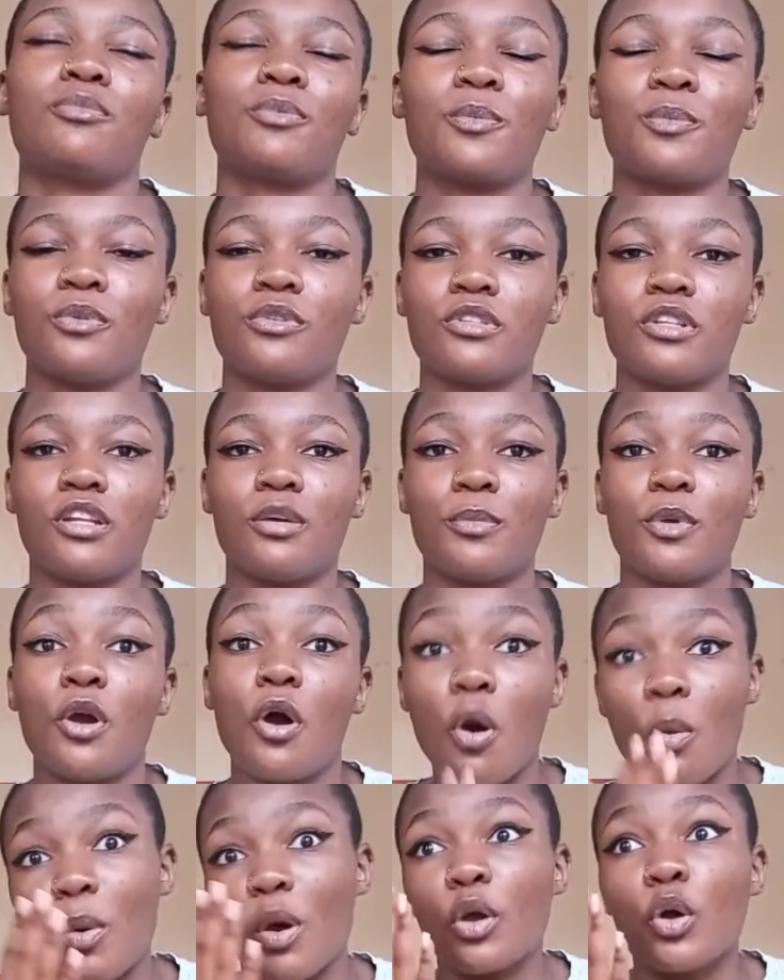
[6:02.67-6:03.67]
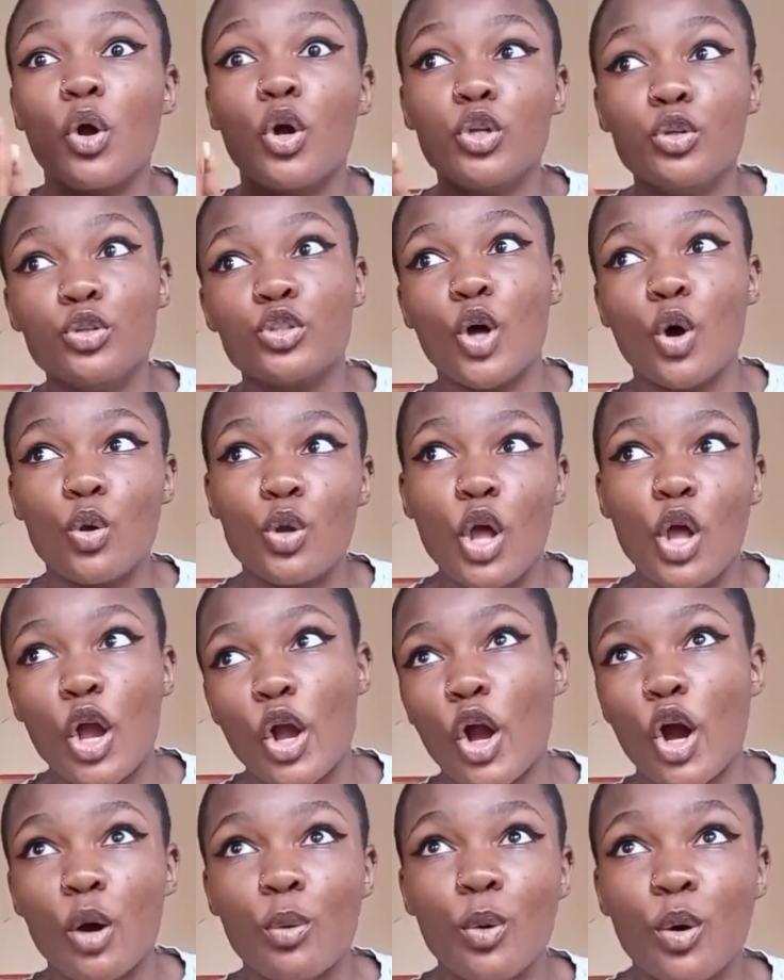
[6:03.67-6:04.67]
people telling me, oh my god, you sound like a
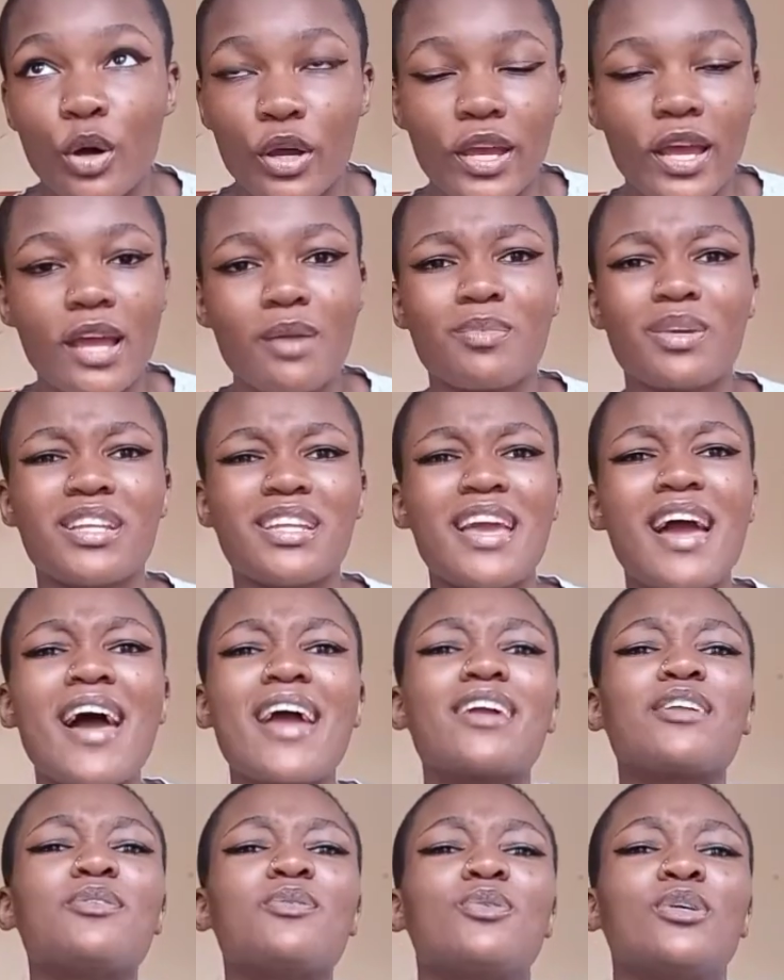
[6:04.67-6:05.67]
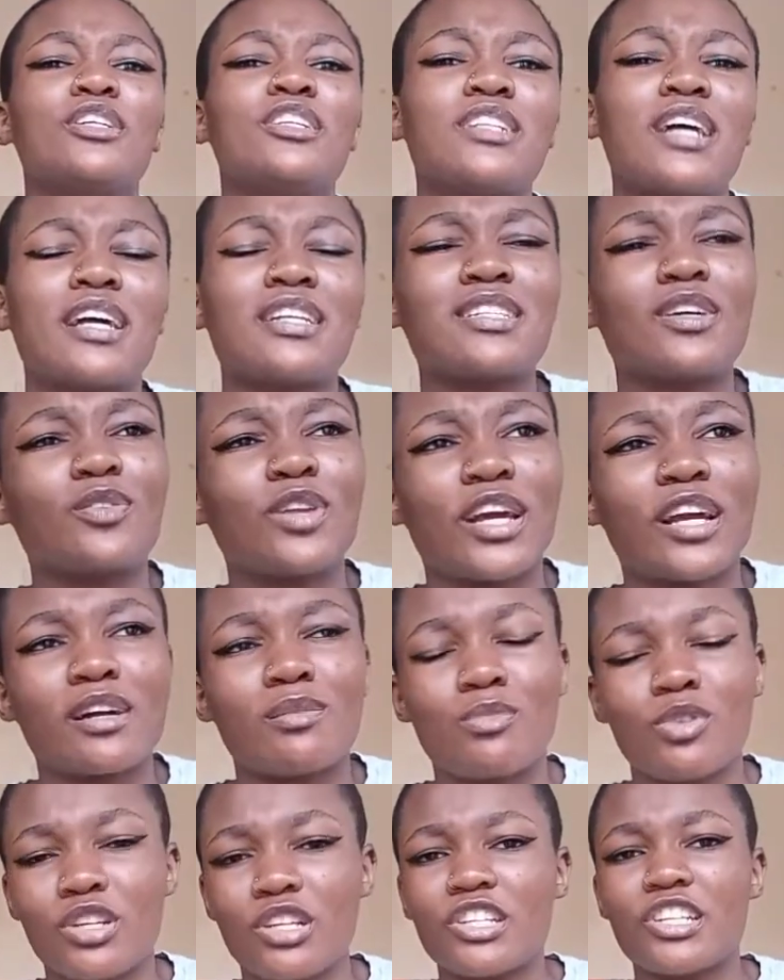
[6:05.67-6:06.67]
boy. I mean, yeah, I know it. I sound like a
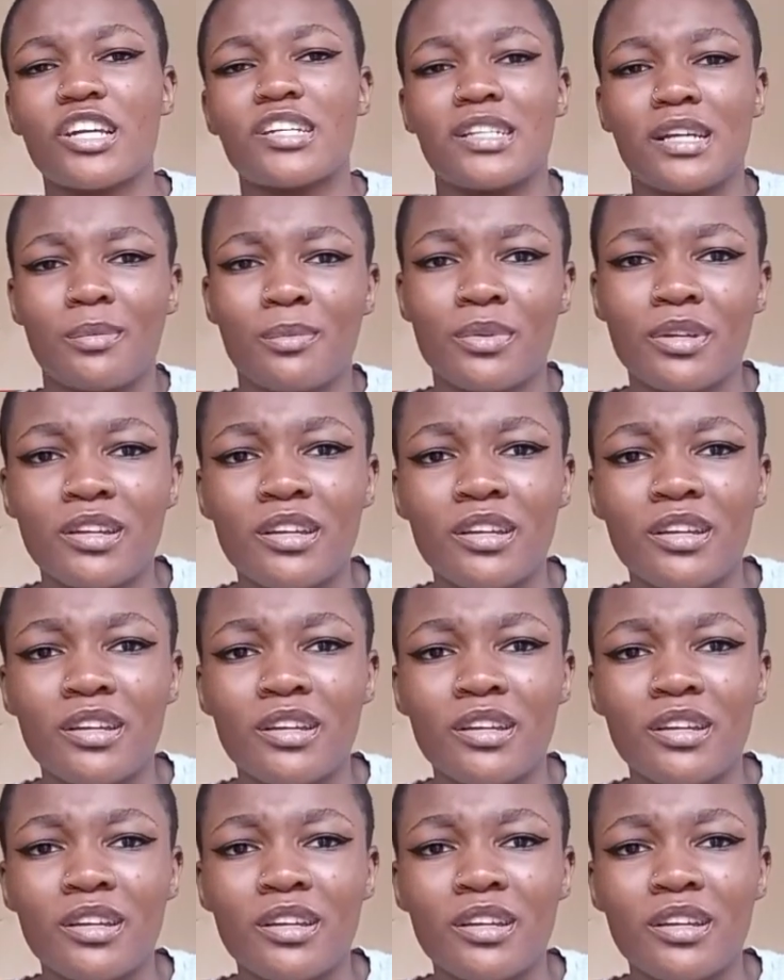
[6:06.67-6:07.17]
boy. Shut up.